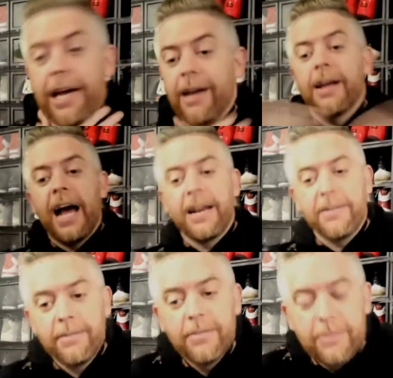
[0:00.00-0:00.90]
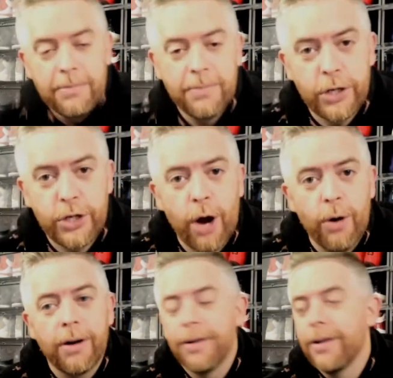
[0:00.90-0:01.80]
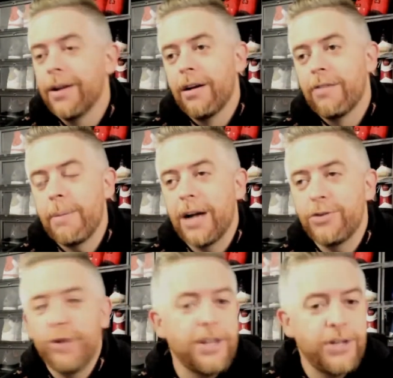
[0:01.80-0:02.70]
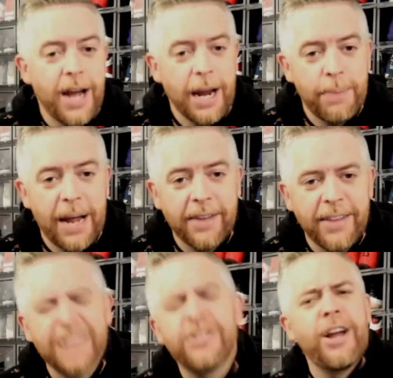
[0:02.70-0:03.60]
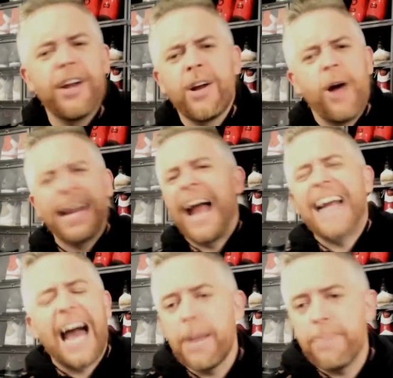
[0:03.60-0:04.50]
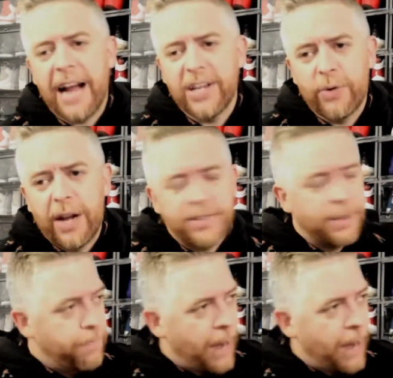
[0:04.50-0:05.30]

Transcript: got the choke from Andre the Giant back in the day. So there you go. I got it back to wrestling.